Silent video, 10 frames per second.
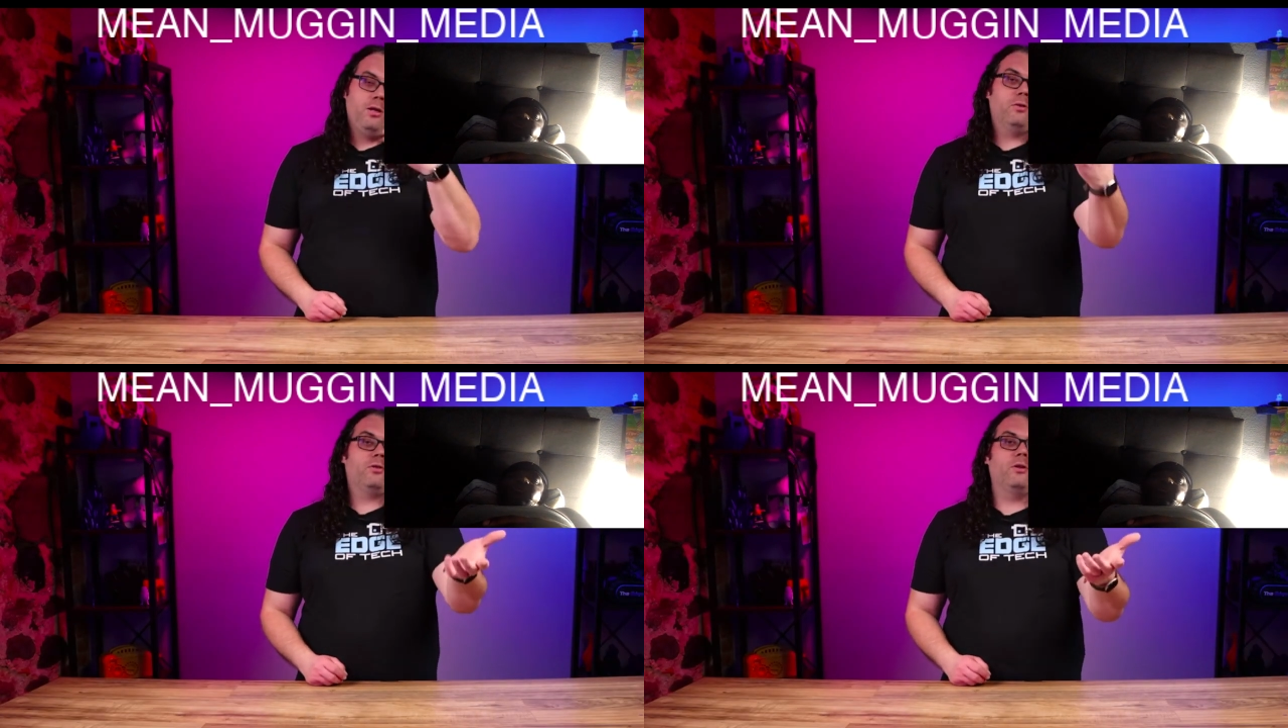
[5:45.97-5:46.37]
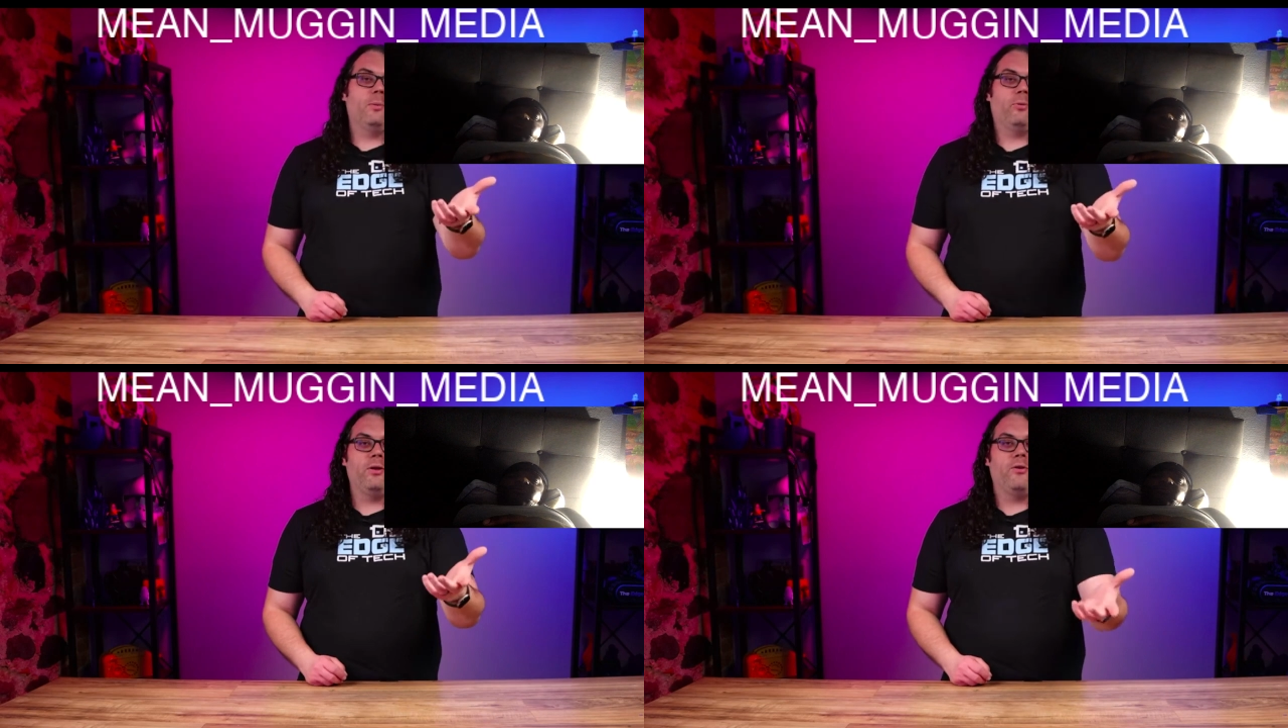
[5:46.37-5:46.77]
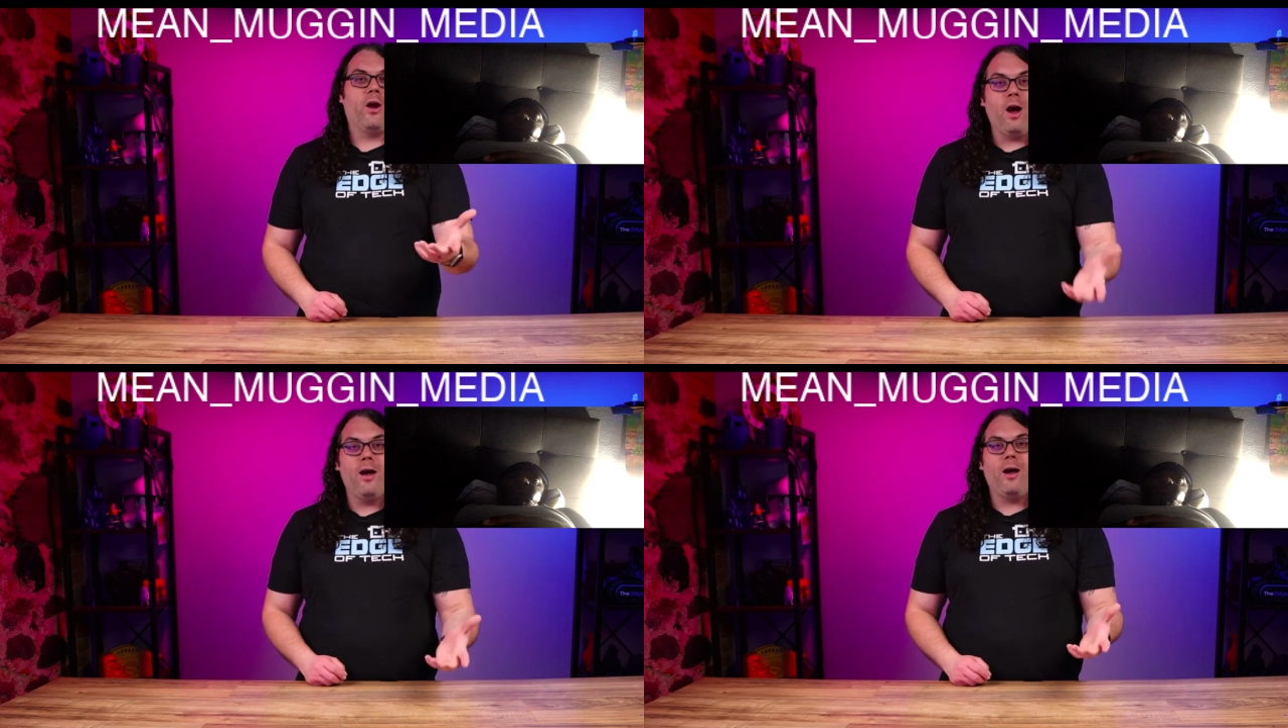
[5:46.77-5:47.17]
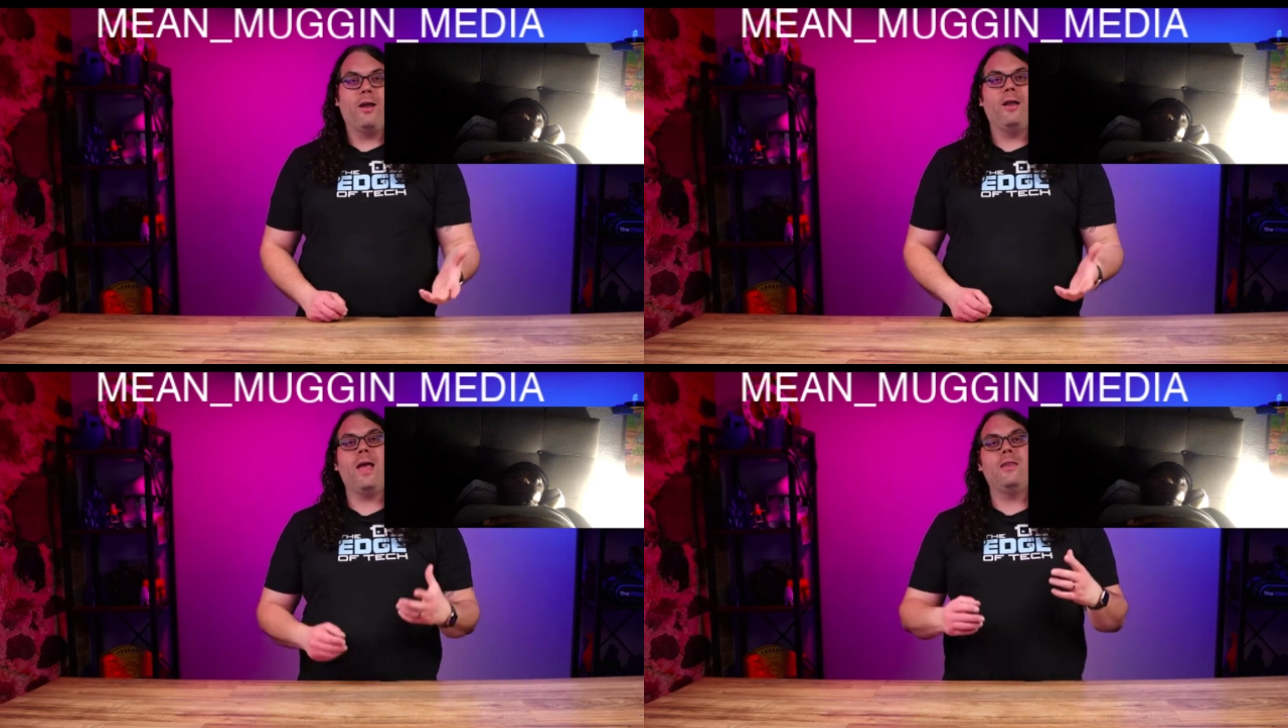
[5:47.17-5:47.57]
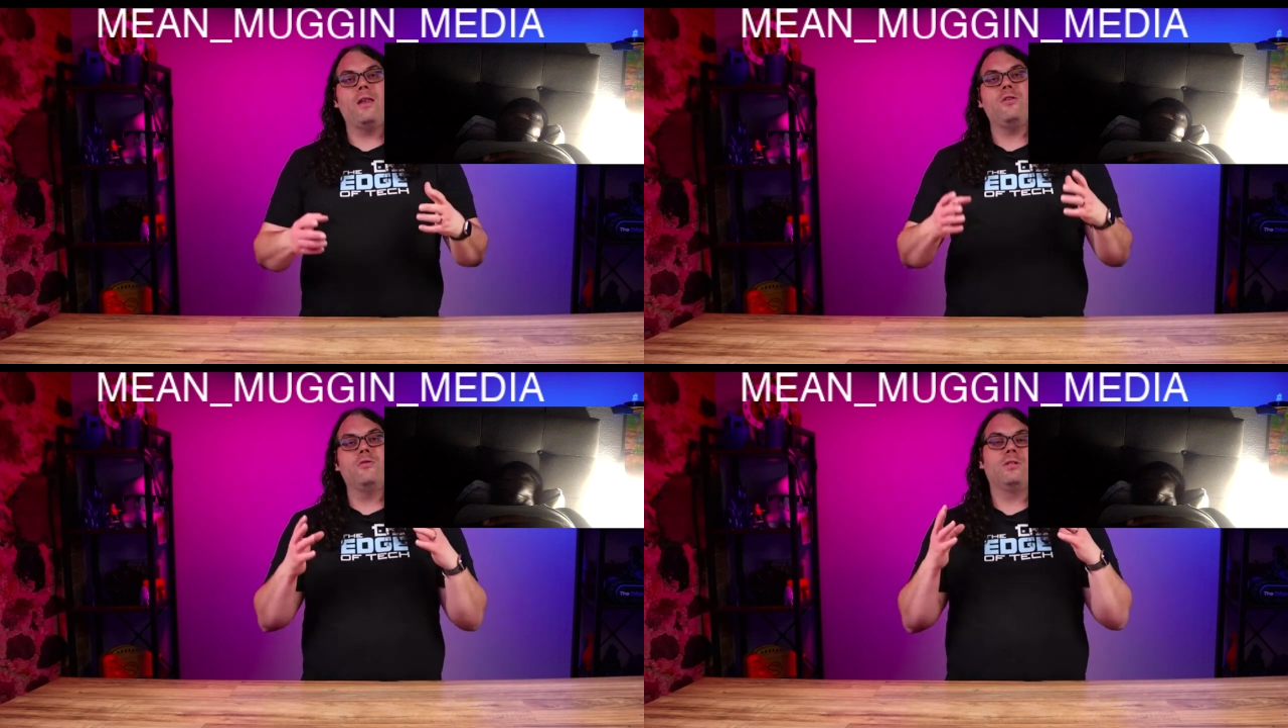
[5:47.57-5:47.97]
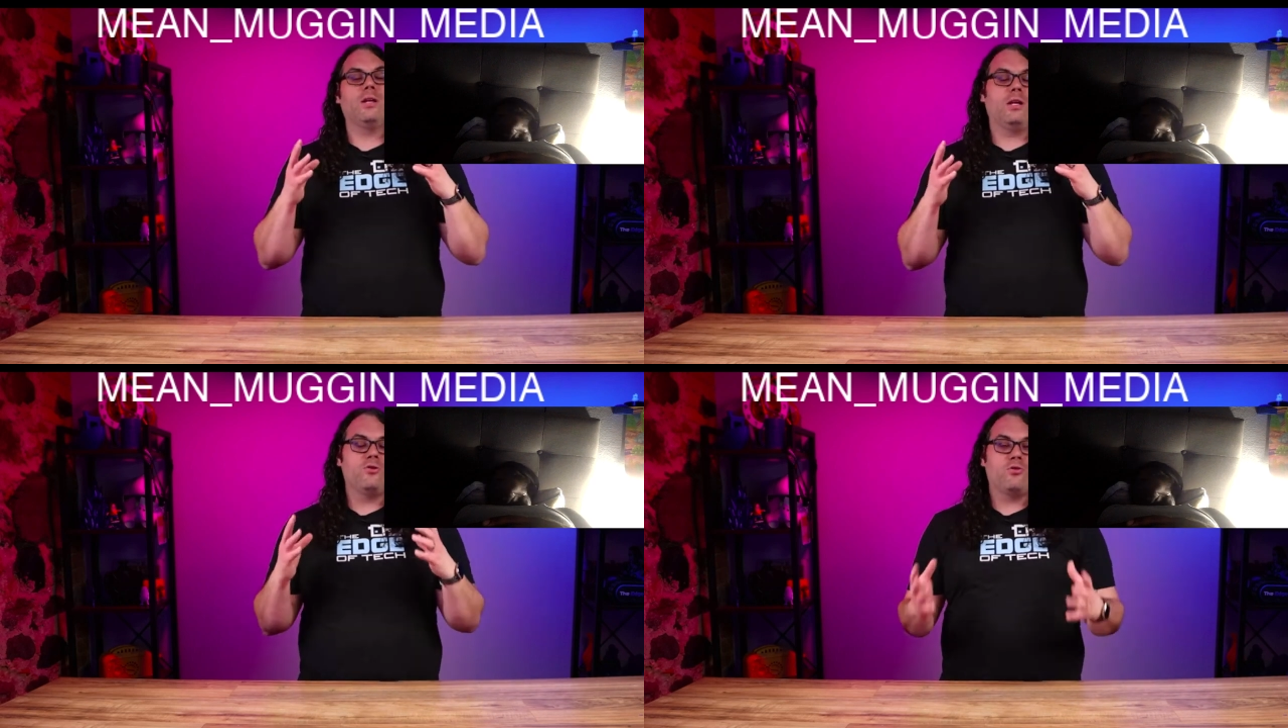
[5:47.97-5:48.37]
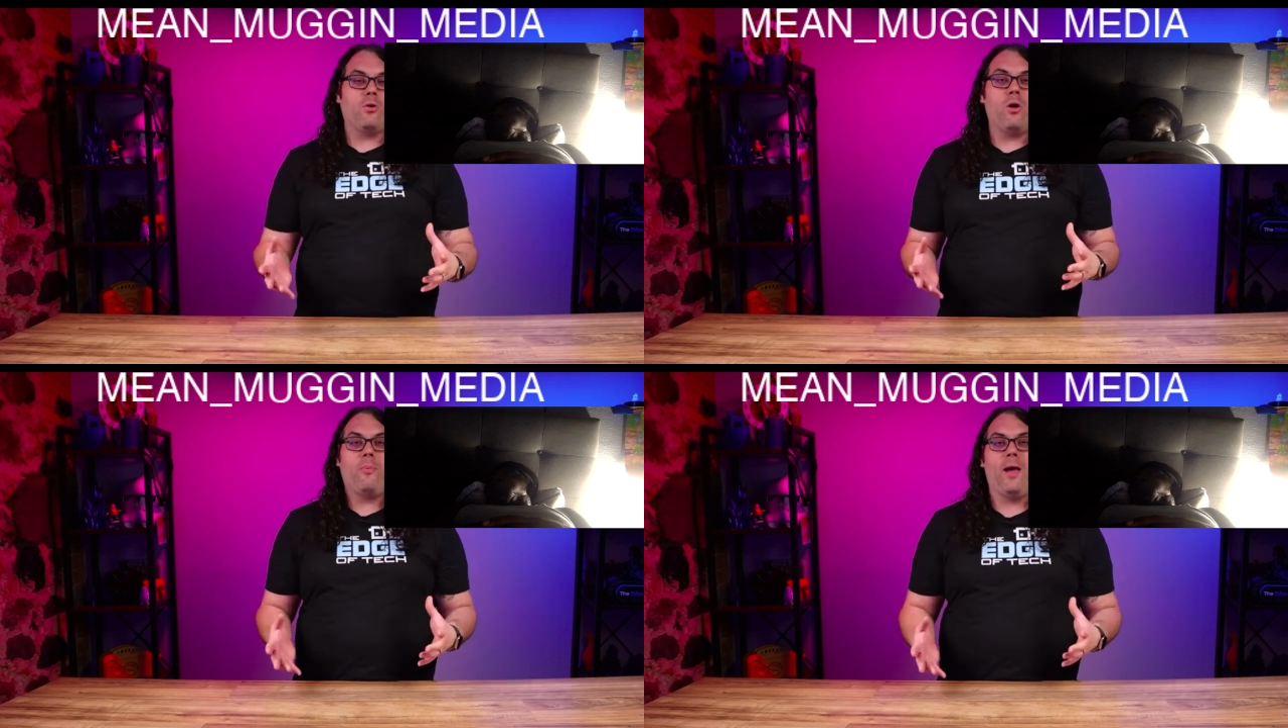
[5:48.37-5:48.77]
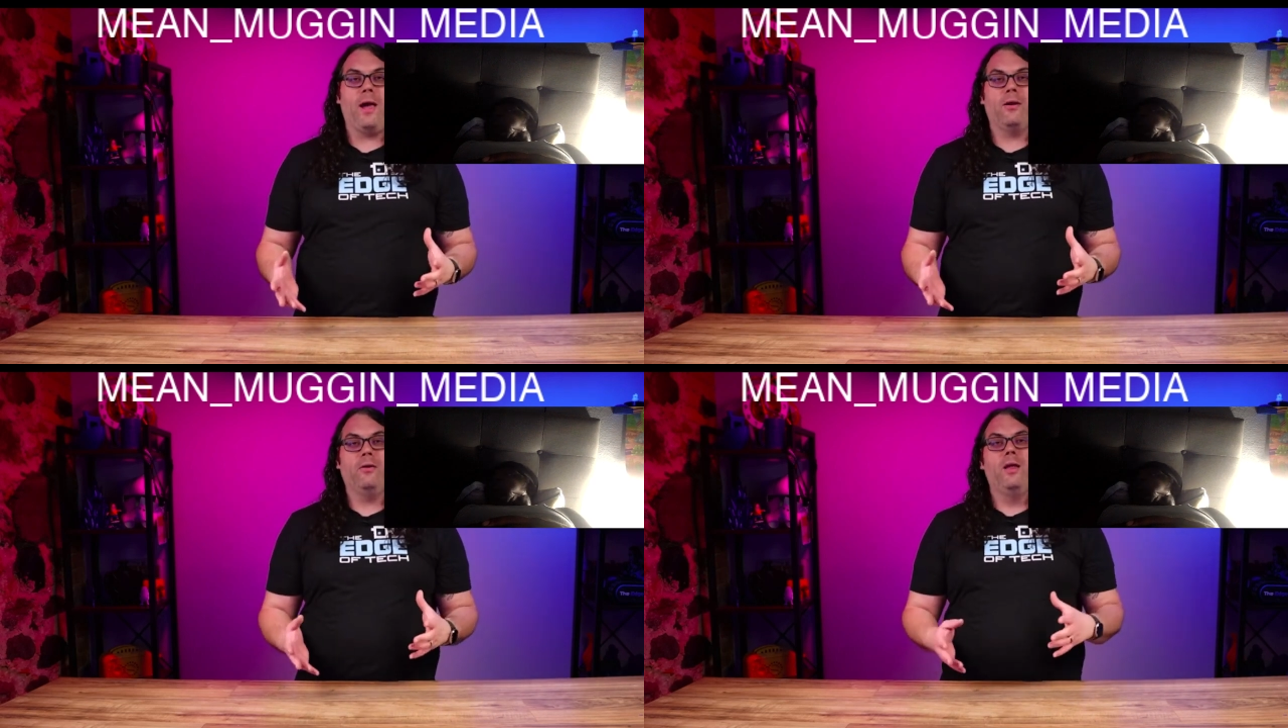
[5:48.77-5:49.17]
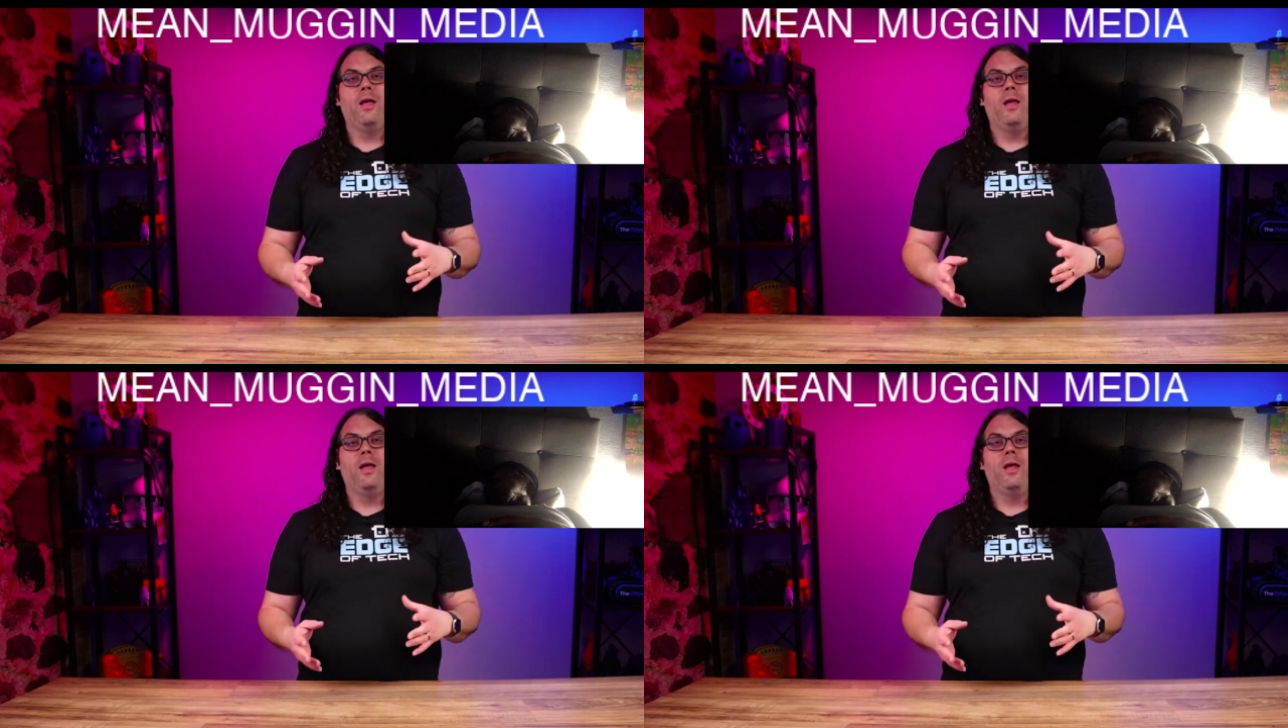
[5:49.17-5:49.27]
you'll turn the printer on, and then use the control panel